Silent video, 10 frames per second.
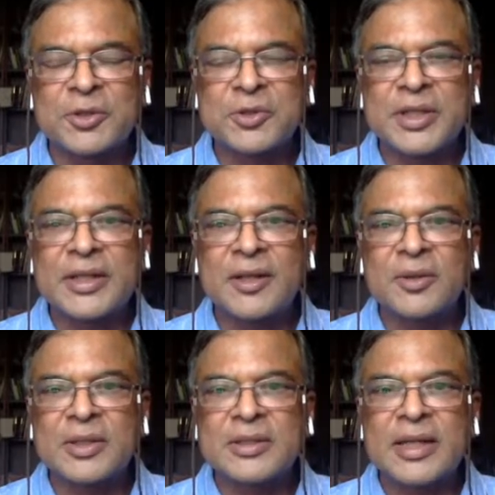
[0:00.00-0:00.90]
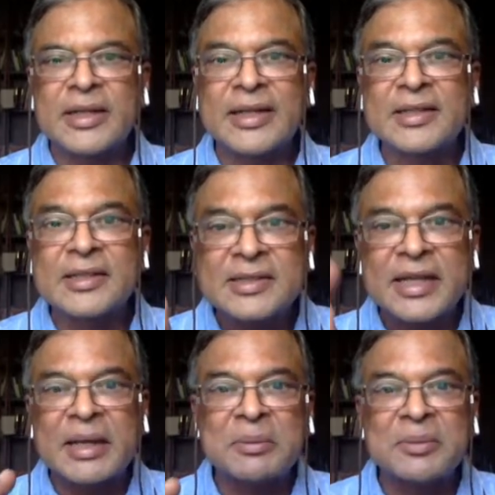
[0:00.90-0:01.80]
from what you say now is that
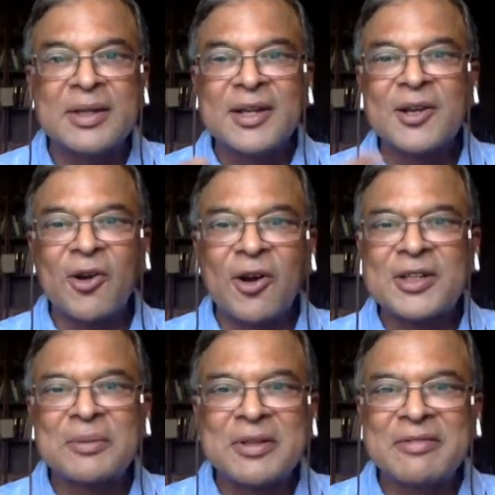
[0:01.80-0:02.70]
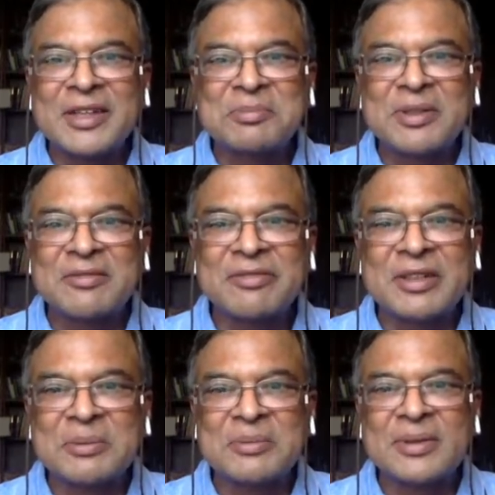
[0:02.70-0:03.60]
in this same long-term
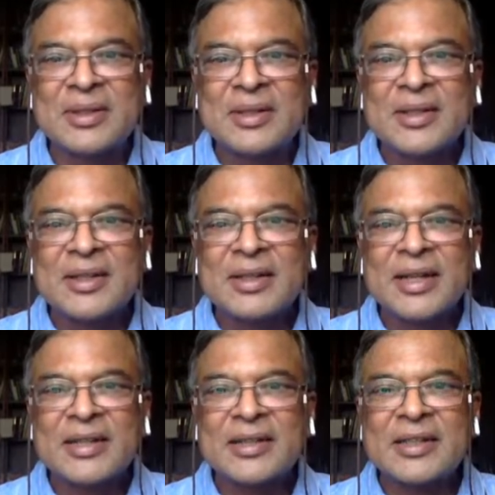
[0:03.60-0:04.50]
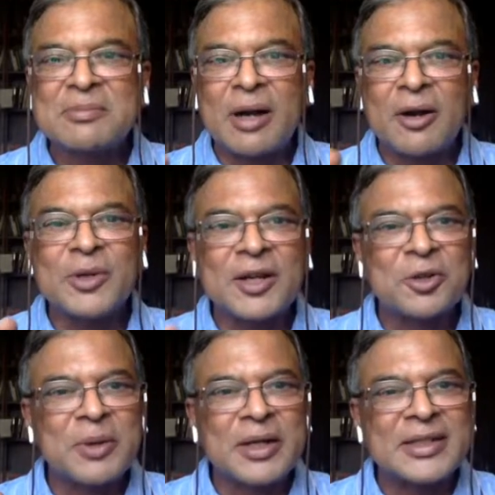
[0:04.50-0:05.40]
investment film, right, is
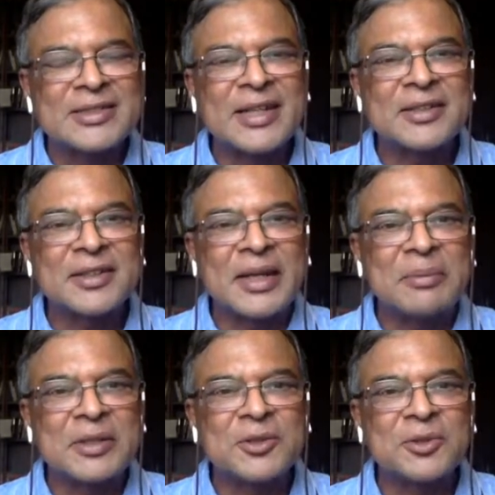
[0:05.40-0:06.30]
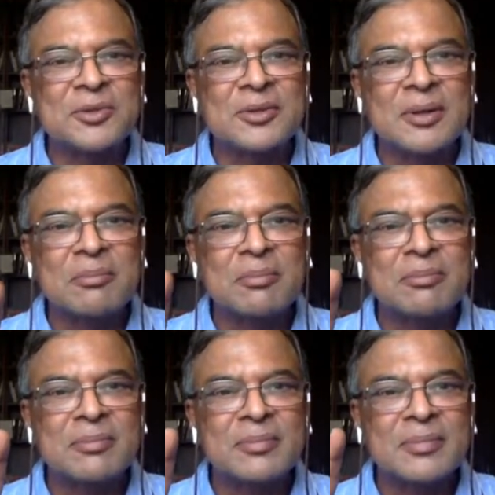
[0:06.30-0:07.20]
Bhavna Kumari. Is that her name, Ritu?
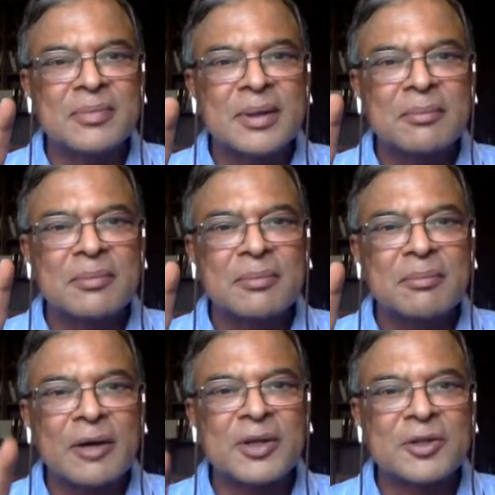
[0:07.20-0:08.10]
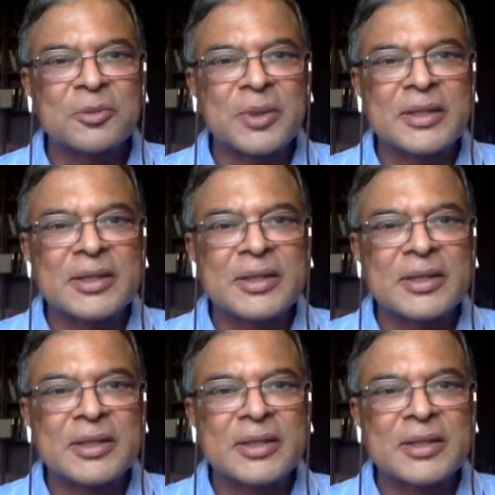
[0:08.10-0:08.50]
Bhavna